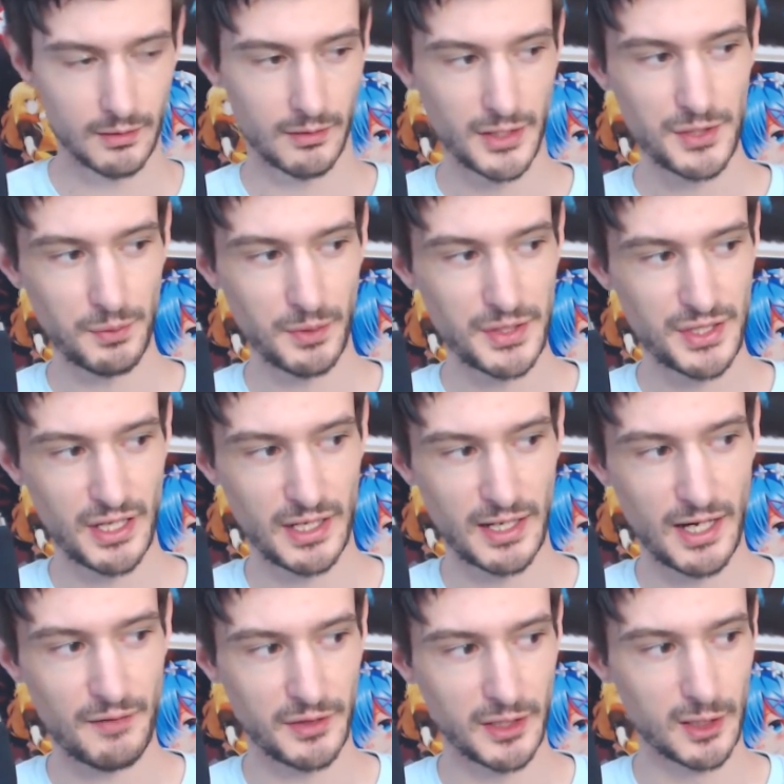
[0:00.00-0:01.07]
This one's cut
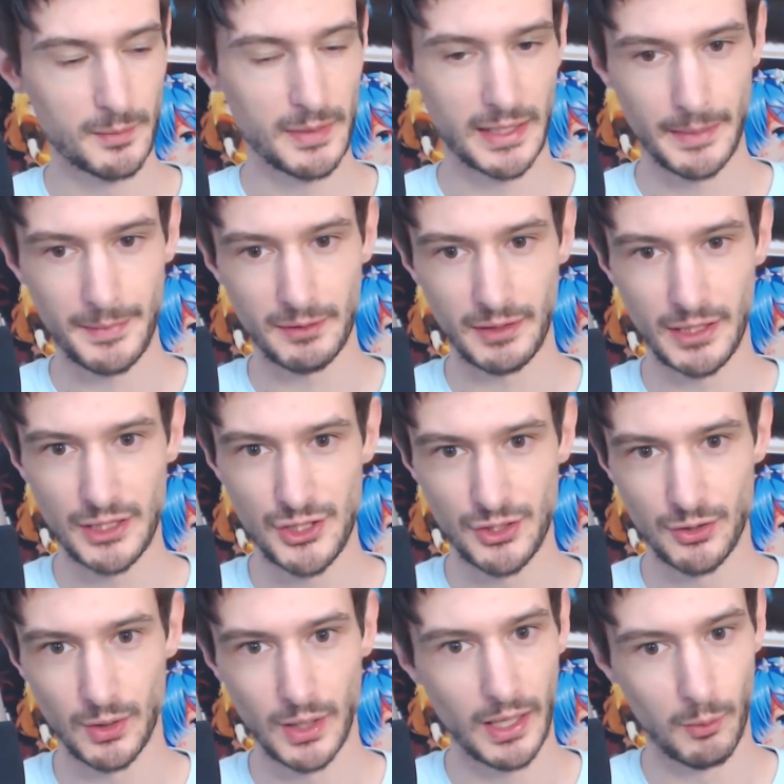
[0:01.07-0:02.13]
off a little bit. Let me read
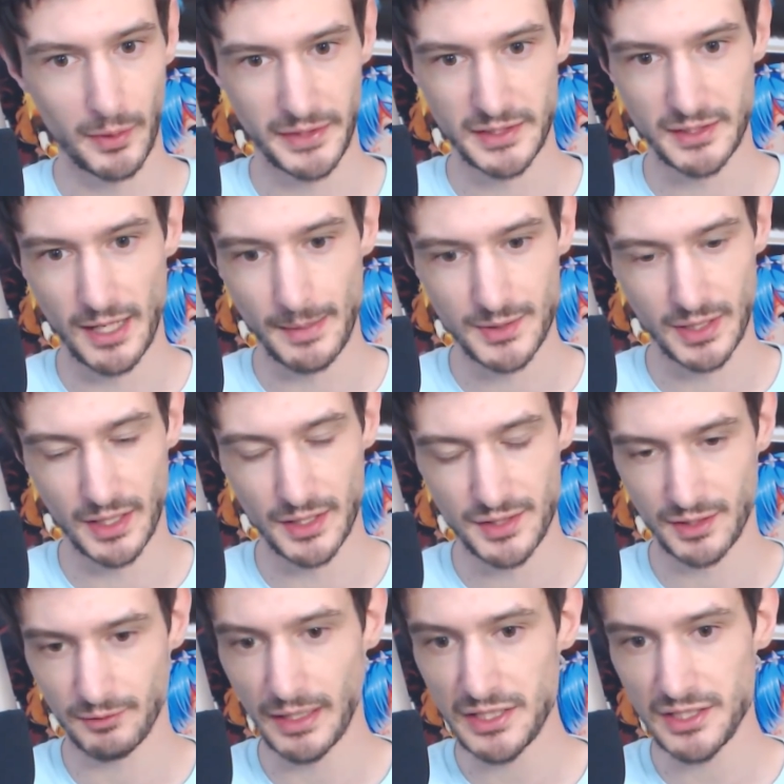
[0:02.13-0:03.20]
you uh, what the top says.
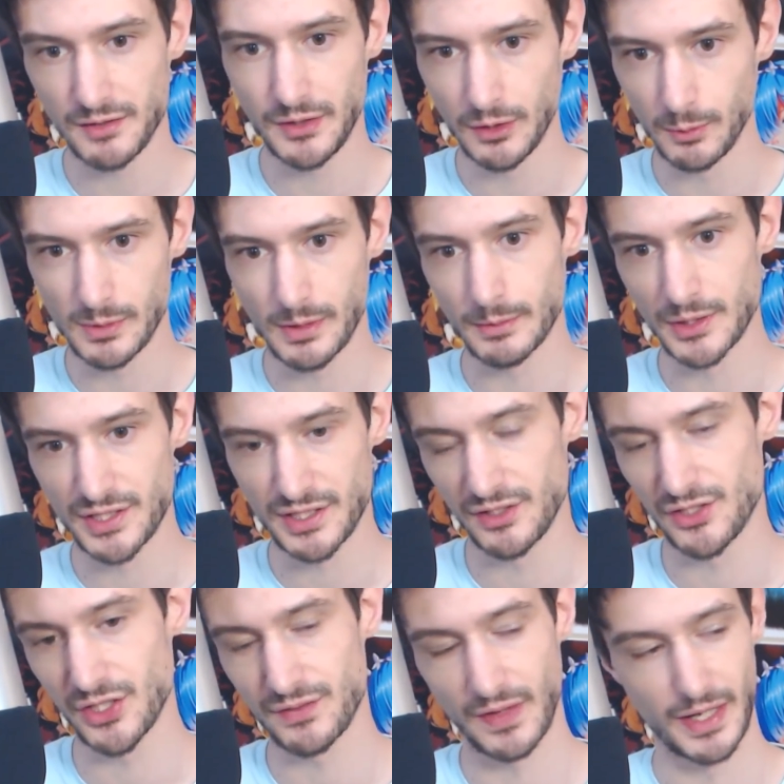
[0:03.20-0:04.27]
The rest of it you'll be able to see
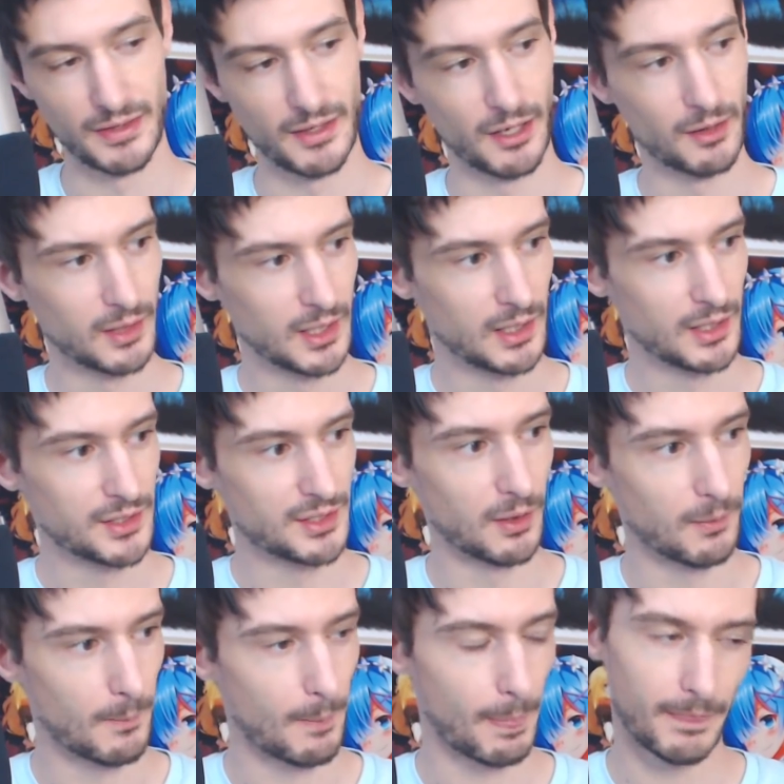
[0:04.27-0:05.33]
just fine, though.
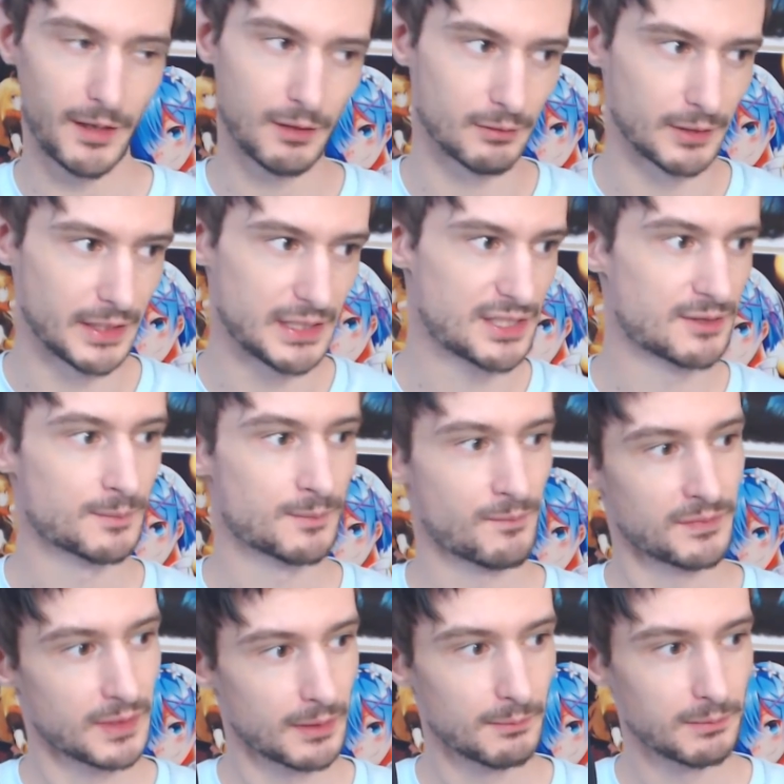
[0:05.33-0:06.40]
So it reads
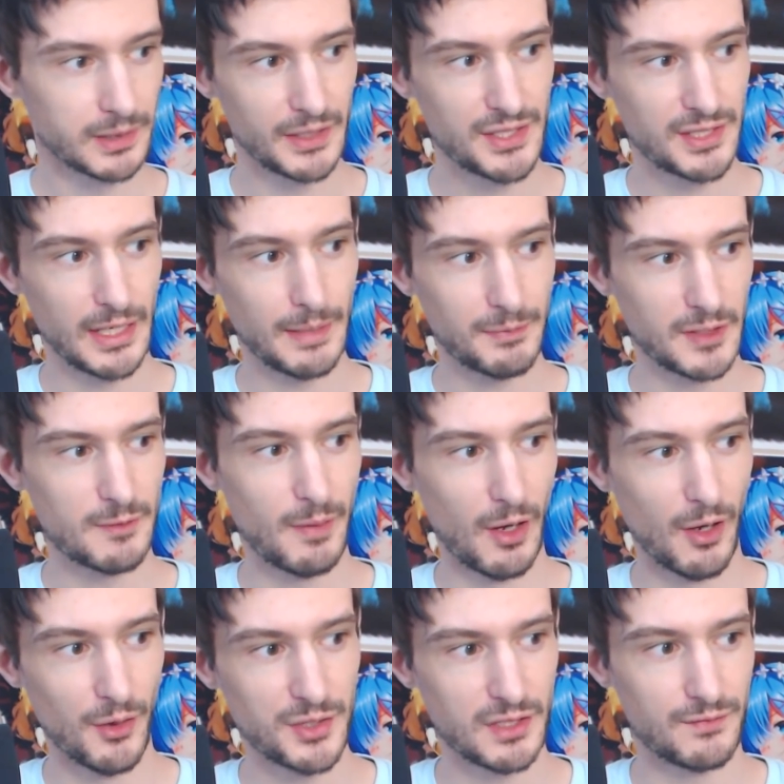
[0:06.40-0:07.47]
Please skip this
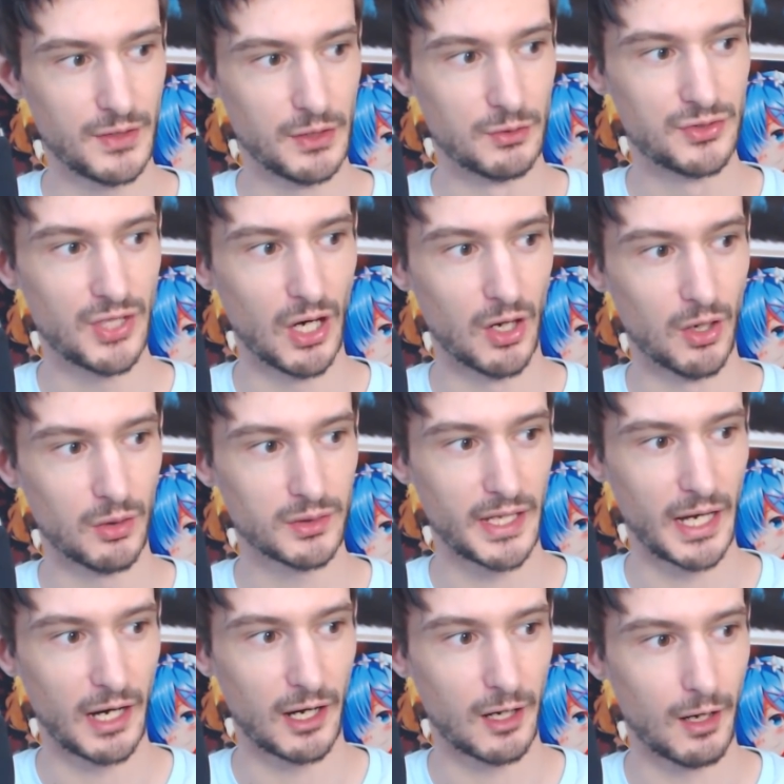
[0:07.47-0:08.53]
post if you don't
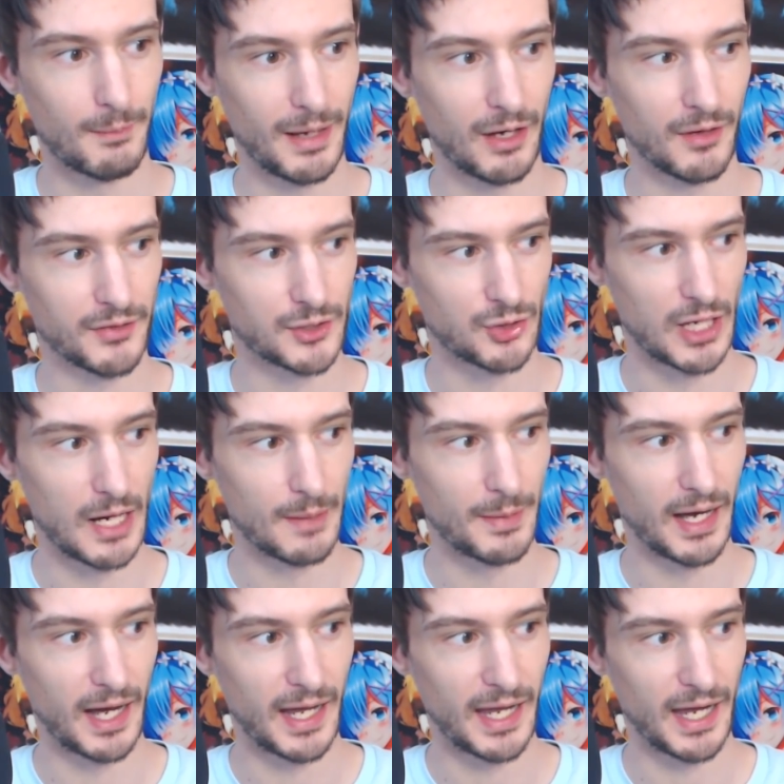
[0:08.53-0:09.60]
care about the drama.
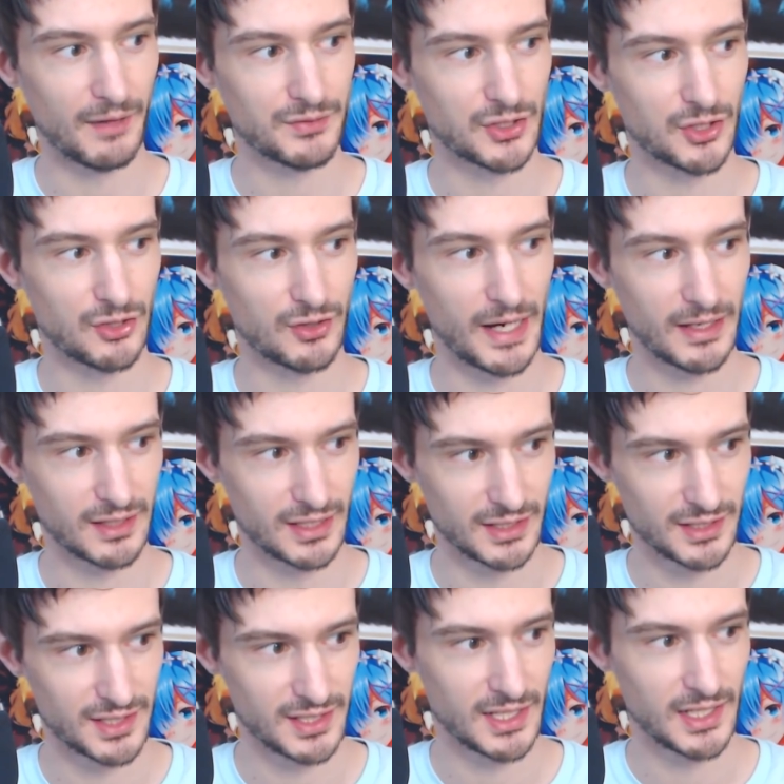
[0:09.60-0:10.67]
I have to correct
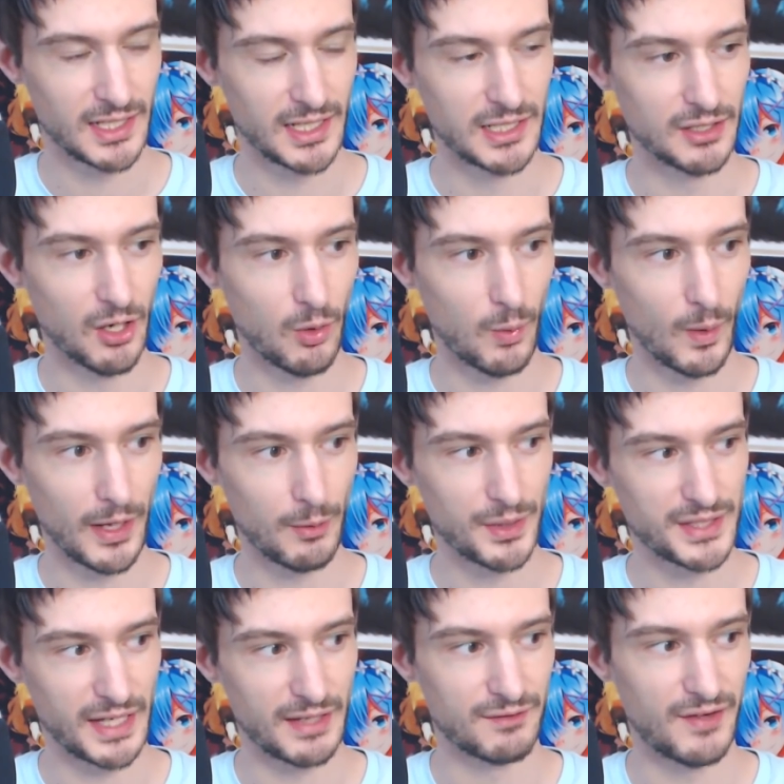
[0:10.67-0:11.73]
this. In no way
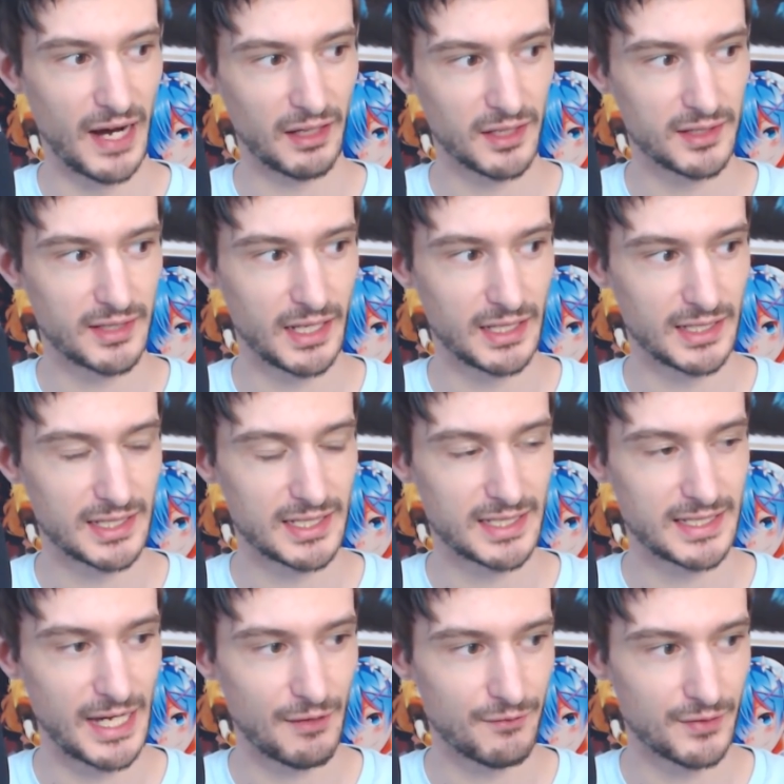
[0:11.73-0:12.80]
was I validating
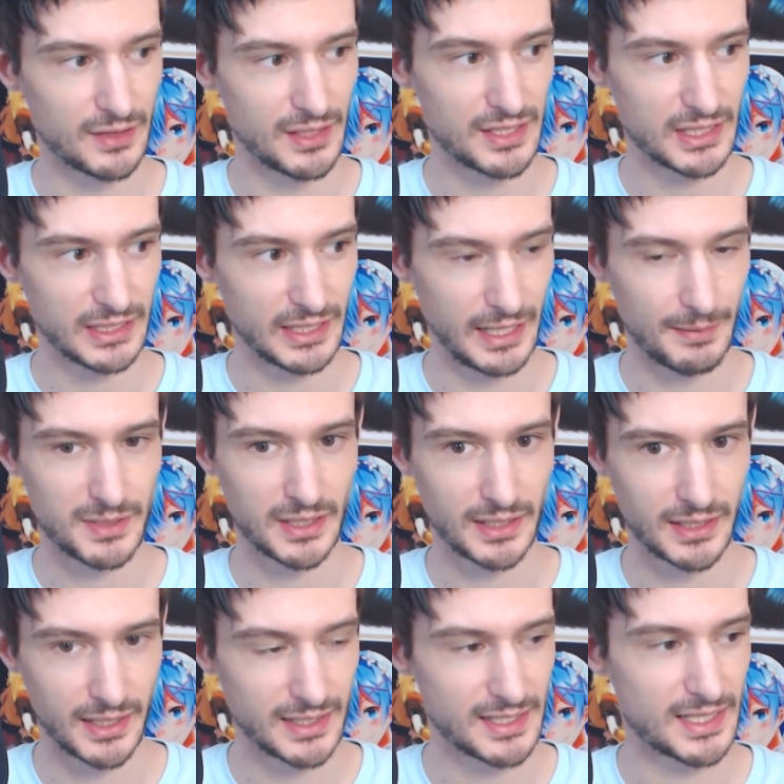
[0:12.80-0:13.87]
Stephanie's claims
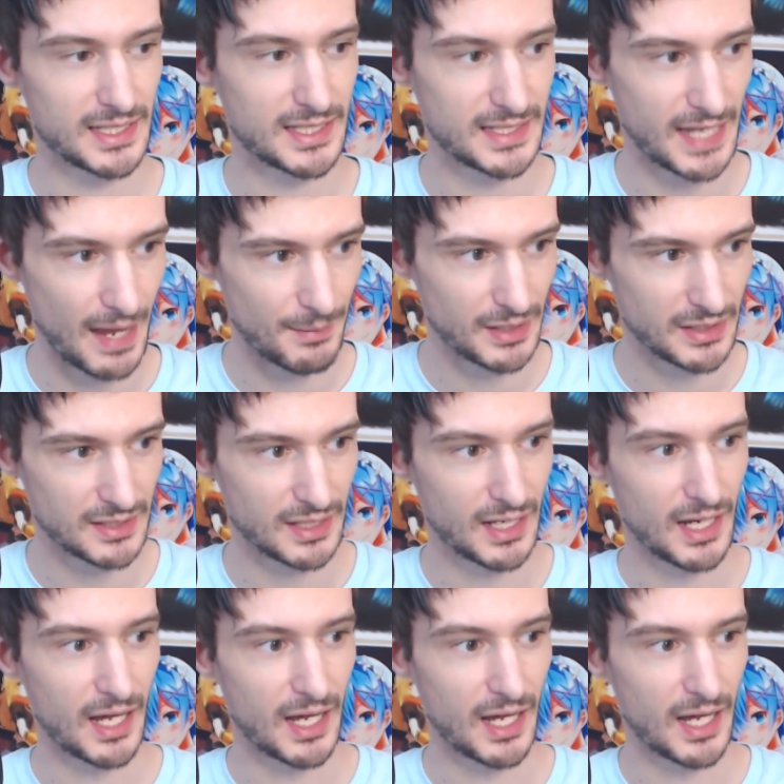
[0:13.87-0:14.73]
against Sabat.